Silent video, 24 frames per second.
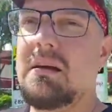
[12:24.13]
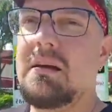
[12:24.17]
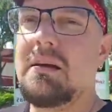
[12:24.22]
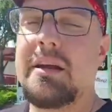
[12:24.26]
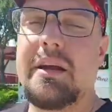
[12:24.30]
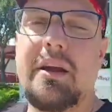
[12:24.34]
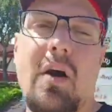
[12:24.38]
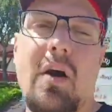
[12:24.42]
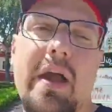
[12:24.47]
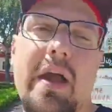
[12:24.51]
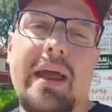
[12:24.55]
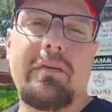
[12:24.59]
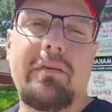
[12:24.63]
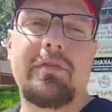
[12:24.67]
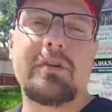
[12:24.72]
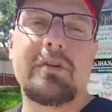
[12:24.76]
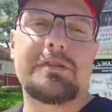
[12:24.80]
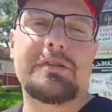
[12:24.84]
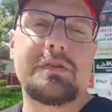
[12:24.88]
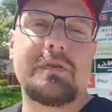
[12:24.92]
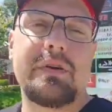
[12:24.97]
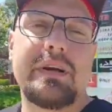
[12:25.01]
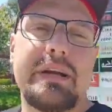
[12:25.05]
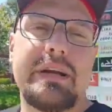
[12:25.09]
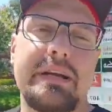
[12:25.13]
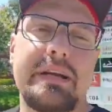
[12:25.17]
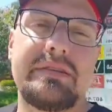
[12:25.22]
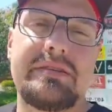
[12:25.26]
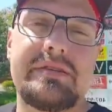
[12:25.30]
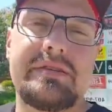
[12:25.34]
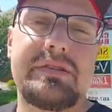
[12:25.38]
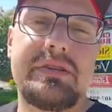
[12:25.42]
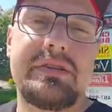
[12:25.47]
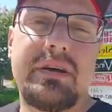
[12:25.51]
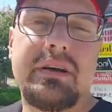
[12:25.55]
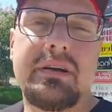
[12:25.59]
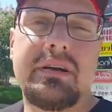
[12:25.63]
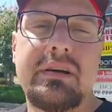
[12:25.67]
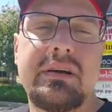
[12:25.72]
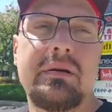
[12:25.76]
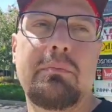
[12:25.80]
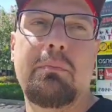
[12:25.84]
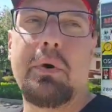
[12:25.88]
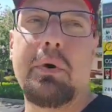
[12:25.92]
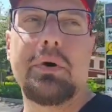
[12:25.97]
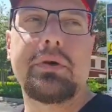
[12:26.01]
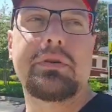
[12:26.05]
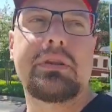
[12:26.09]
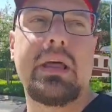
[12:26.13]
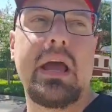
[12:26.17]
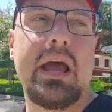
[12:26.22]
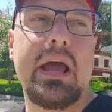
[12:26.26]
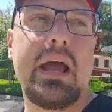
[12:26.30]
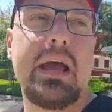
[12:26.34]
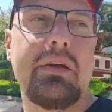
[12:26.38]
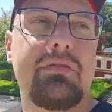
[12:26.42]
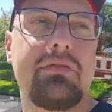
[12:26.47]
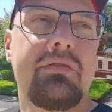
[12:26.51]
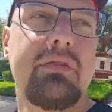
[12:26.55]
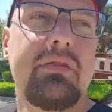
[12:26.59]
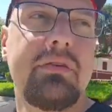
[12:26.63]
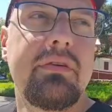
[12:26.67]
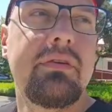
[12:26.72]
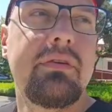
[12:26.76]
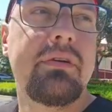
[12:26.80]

You know, anniversaries, birthdays.